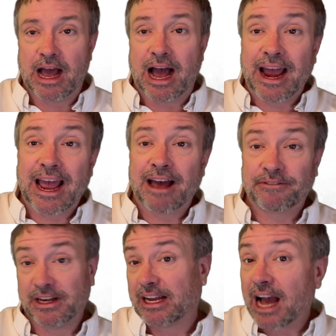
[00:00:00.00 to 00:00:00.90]
I
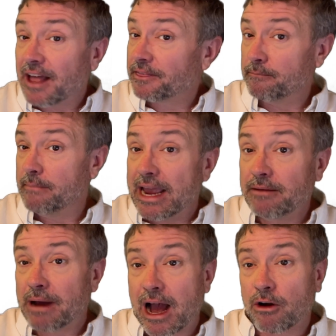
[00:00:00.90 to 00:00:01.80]
have to cut the
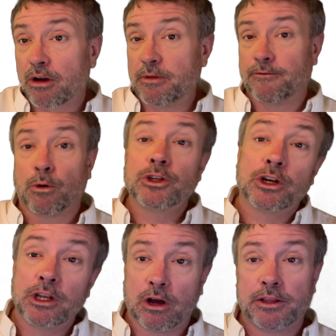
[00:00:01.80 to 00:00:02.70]
main power before
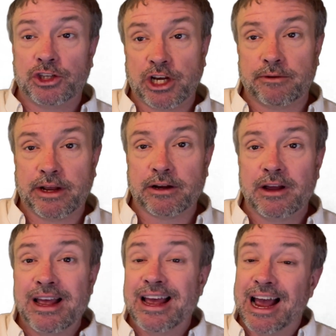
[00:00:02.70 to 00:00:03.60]
turning on the
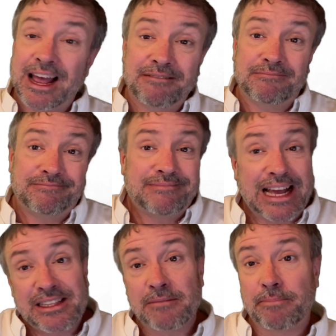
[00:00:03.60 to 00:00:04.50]
generator, and
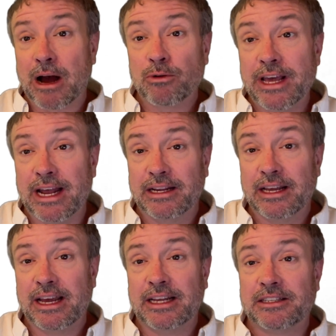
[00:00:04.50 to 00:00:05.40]
that's about it.
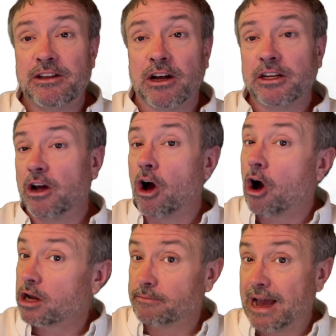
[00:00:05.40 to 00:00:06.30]
It's not an
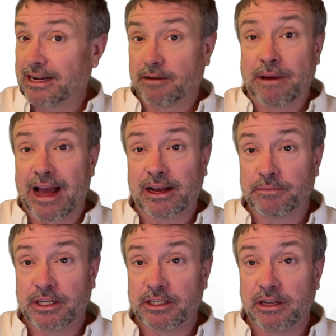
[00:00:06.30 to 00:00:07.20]
automatic
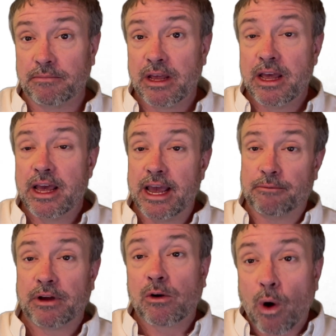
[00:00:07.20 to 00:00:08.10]
backup system.
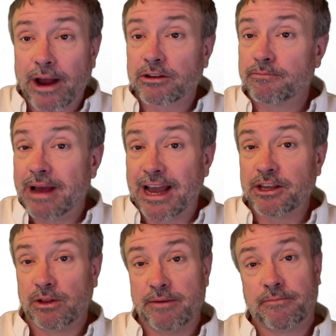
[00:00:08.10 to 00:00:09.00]
It requires
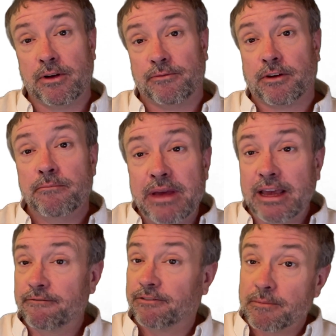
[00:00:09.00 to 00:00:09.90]
manual input from
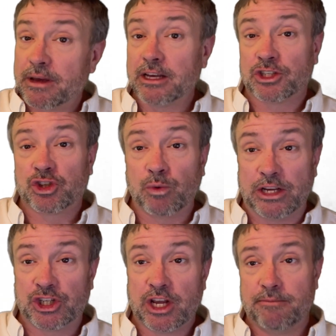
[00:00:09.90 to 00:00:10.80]
me flipping a
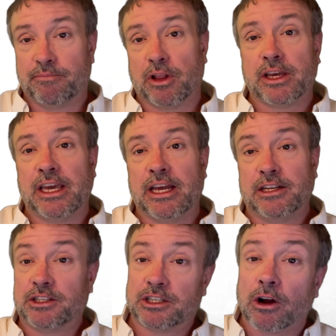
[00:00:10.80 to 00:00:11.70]
switch and plugging in
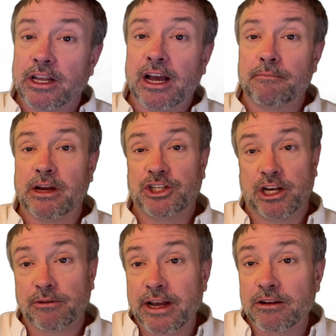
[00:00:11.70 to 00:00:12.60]
and starting up my
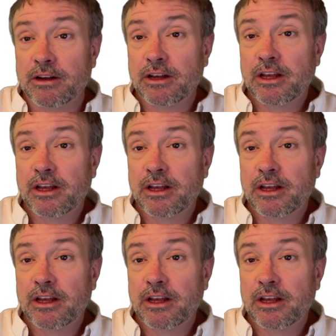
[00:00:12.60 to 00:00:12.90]
generator.